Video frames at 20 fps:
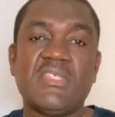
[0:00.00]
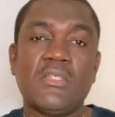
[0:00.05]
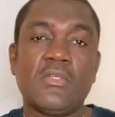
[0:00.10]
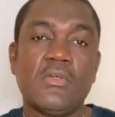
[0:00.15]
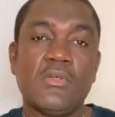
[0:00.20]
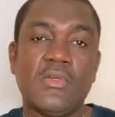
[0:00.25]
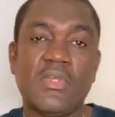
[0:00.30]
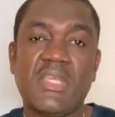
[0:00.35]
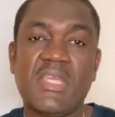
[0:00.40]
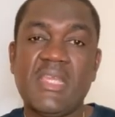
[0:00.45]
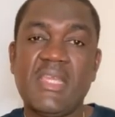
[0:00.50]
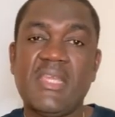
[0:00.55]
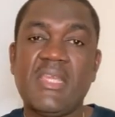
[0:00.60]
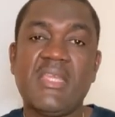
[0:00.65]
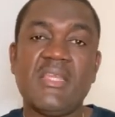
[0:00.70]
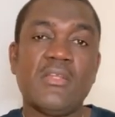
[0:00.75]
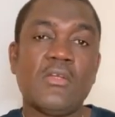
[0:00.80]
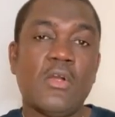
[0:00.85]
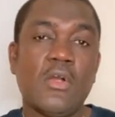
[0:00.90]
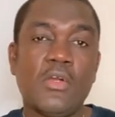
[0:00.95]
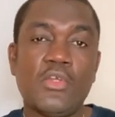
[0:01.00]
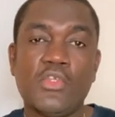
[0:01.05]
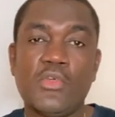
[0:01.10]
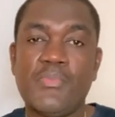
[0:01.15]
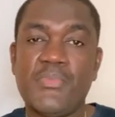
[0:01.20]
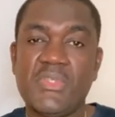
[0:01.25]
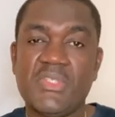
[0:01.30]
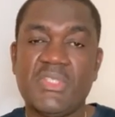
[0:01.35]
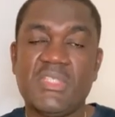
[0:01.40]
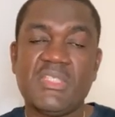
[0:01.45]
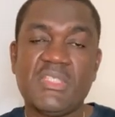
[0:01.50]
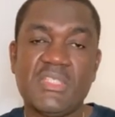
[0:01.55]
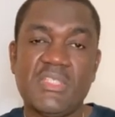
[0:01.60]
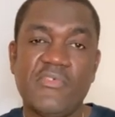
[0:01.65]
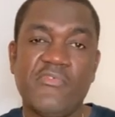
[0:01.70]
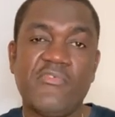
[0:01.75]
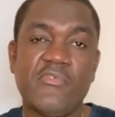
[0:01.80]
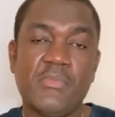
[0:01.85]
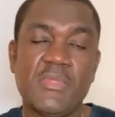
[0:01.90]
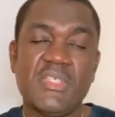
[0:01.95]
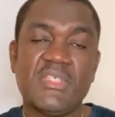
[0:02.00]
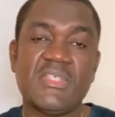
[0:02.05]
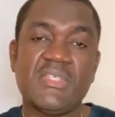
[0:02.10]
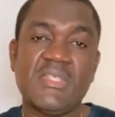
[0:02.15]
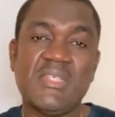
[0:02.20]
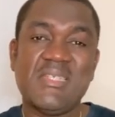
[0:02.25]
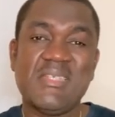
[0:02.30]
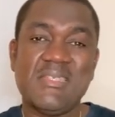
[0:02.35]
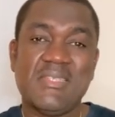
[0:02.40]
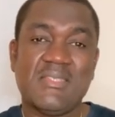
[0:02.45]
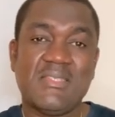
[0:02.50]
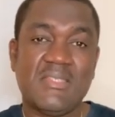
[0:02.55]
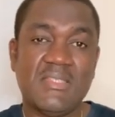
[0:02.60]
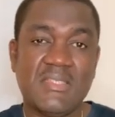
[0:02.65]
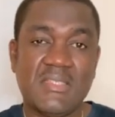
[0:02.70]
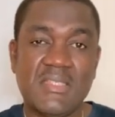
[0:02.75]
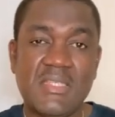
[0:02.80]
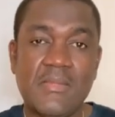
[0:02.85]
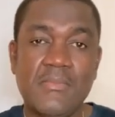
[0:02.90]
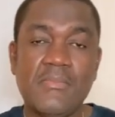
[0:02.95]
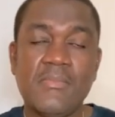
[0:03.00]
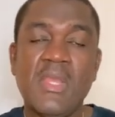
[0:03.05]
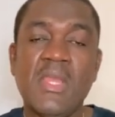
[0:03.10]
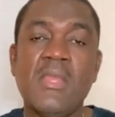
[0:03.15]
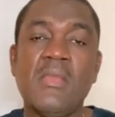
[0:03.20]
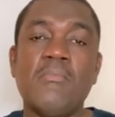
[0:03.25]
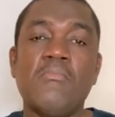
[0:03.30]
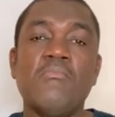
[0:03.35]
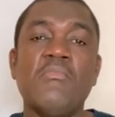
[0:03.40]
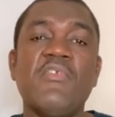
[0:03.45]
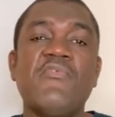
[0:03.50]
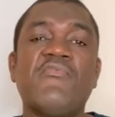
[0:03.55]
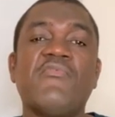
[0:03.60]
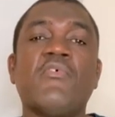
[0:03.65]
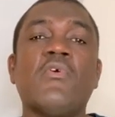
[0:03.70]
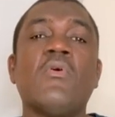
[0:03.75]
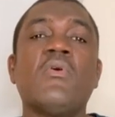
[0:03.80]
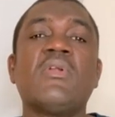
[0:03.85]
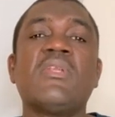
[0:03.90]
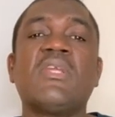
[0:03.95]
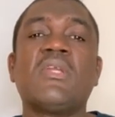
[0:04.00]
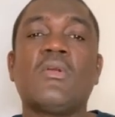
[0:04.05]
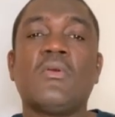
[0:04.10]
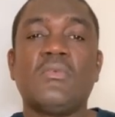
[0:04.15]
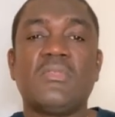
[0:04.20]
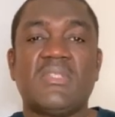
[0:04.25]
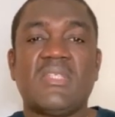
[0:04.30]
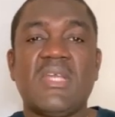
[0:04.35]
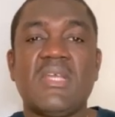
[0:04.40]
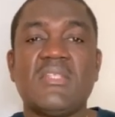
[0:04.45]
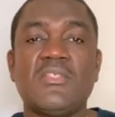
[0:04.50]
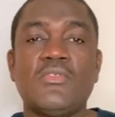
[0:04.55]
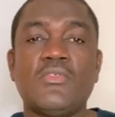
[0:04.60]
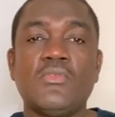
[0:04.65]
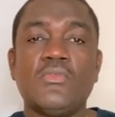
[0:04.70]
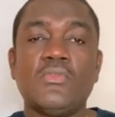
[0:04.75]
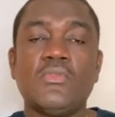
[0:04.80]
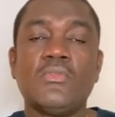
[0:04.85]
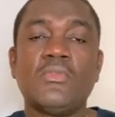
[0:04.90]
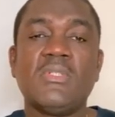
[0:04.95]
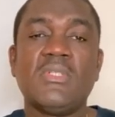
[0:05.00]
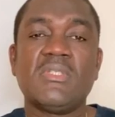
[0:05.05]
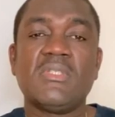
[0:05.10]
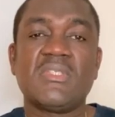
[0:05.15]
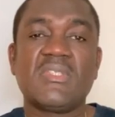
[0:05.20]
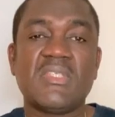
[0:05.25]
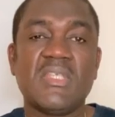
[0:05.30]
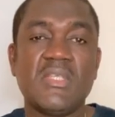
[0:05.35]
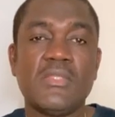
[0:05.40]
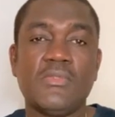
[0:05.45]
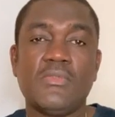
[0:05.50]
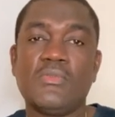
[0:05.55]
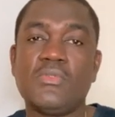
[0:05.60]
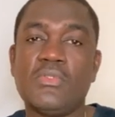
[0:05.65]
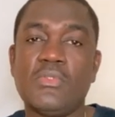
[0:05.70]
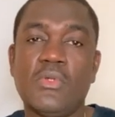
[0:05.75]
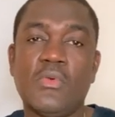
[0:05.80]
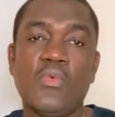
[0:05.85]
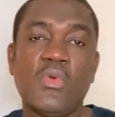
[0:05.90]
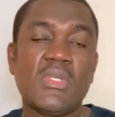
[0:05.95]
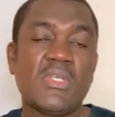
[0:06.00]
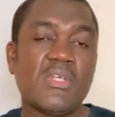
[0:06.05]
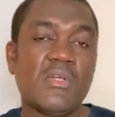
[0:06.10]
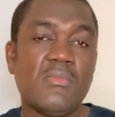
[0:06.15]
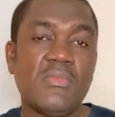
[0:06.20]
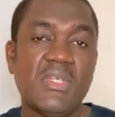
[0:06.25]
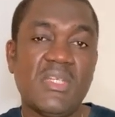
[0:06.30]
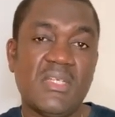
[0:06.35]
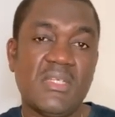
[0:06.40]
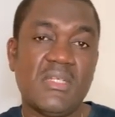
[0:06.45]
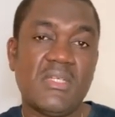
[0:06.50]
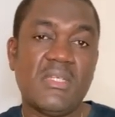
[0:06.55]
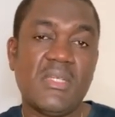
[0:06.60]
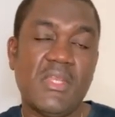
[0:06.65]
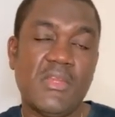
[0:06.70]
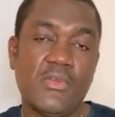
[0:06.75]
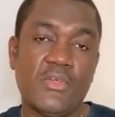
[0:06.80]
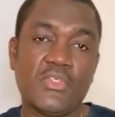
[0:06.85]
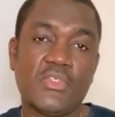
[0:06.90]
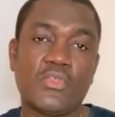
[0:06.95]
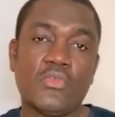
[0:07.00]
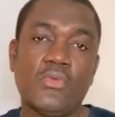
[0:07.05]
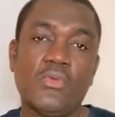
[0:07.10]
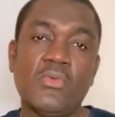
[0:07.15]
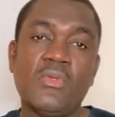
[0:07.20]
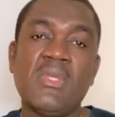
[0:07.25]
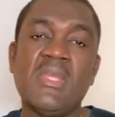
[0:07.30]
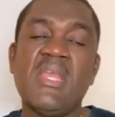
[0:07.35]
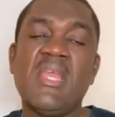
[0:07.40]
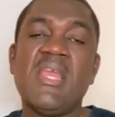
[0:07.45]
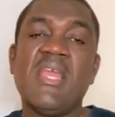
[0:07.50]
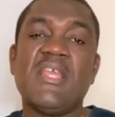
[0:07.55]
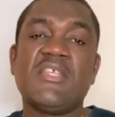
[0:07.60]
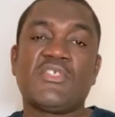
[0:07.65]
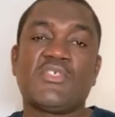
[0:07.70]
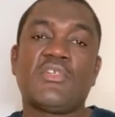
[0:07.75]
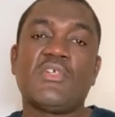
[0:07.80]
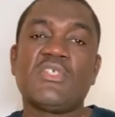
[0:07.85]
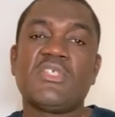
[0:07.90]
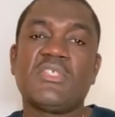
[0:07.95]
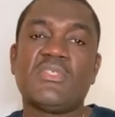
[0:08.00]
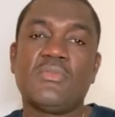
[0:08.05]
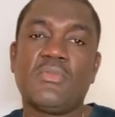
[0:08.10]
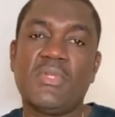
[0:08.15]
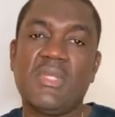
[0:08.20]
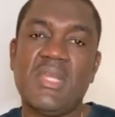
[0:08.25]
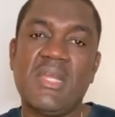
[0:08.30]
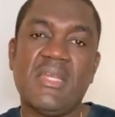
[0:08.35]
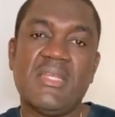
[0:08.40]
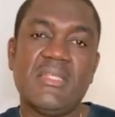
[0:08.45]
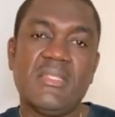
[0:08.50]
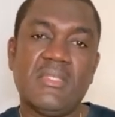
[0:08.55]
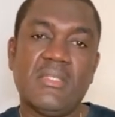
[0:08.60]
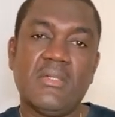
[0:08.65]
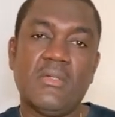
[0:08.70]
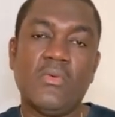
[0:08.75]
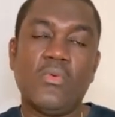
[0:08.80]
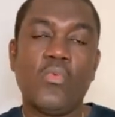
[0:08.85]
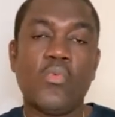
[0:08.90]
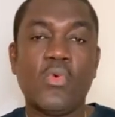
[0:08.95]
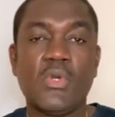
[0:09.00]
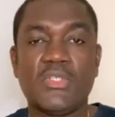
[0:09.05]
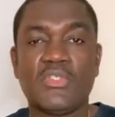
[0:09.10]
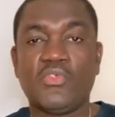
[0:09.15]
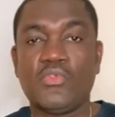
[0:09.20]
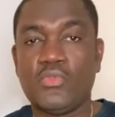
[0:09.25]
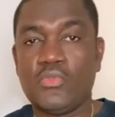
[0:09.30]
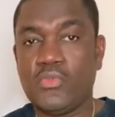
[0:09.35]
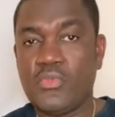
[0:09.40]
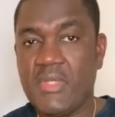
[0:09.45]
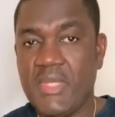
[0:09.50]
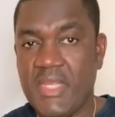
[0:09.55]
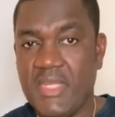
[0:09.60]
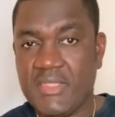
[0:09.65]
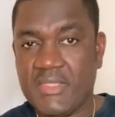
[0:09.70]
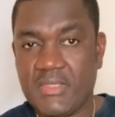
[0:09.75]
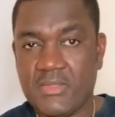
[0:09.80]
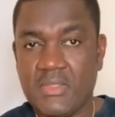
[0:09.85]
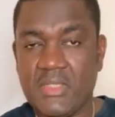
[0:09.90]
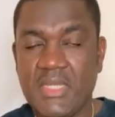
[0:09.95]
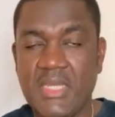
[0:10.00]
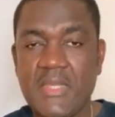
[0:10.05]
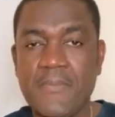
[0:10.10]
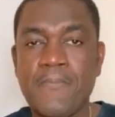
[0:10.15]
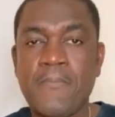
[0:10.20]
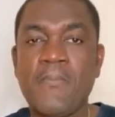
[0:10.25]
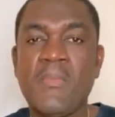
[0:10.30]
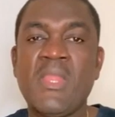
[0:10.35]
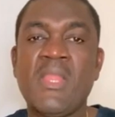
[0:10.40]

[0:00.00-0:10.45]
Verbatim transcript: gonna key in all your petition information in their system before they contact you and send you your welcome letter, and also instruction regarding what you do next, okay?